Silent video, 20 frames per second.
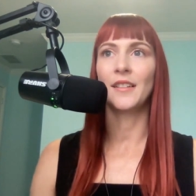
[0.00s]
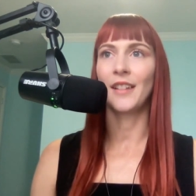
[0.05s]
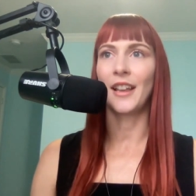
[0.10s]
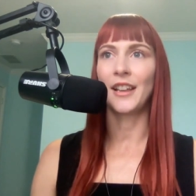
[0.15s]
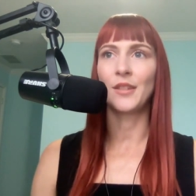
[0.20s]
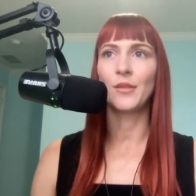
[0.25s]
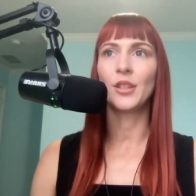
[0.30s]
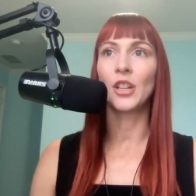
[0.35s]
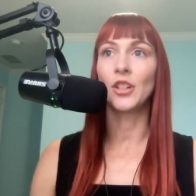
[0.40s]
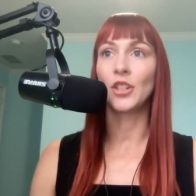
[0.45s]
like
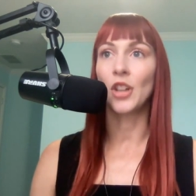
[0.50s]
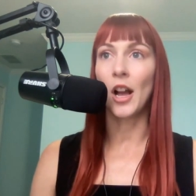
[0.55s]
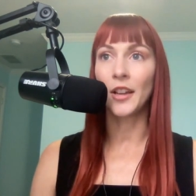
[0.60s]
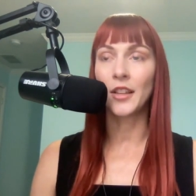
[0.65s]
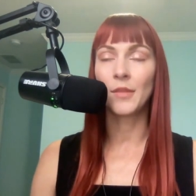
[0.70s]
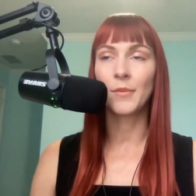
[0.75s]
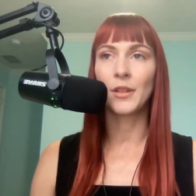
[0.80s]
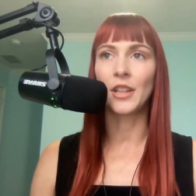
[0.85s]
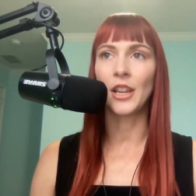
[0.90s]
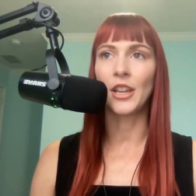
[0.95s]
you said,
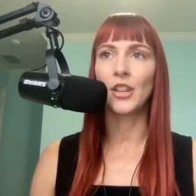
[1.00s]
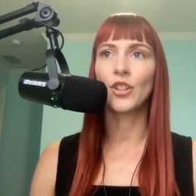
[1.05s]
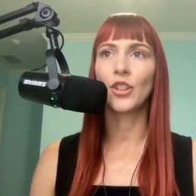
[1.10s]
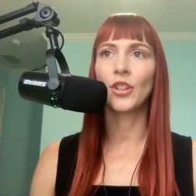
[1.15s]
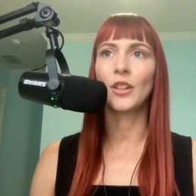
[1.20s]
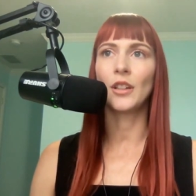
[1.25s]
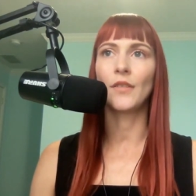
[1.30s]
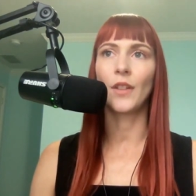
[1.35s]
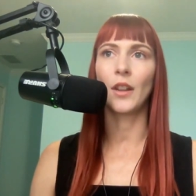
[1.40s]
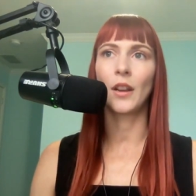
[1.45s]
documentation
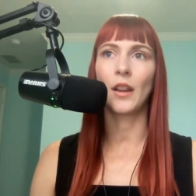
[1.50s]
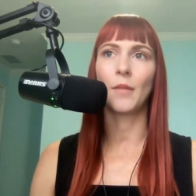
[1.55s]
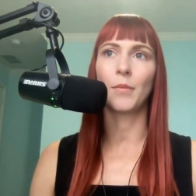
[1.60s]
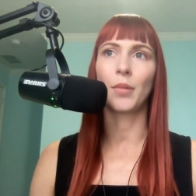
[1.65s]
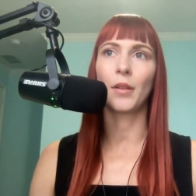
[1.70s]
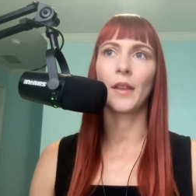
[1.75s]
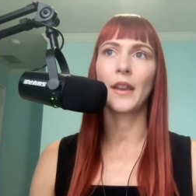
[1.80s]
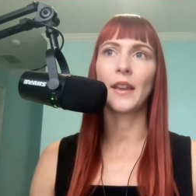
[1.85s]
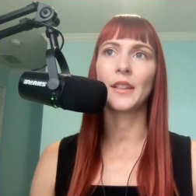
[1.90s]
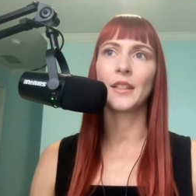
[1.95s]
even in
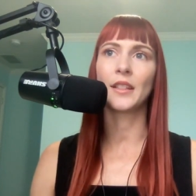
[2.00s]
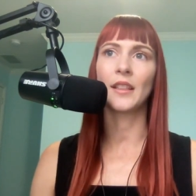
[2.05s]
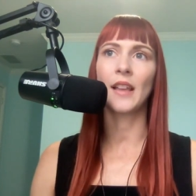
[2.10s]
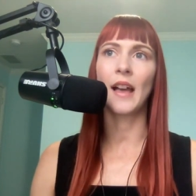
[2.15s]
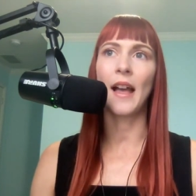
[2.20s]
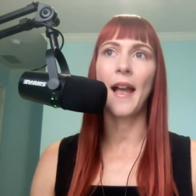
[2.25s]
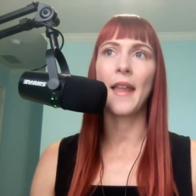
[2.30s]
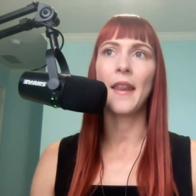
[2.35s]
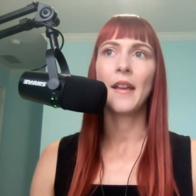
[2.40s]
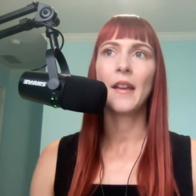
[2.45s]
place that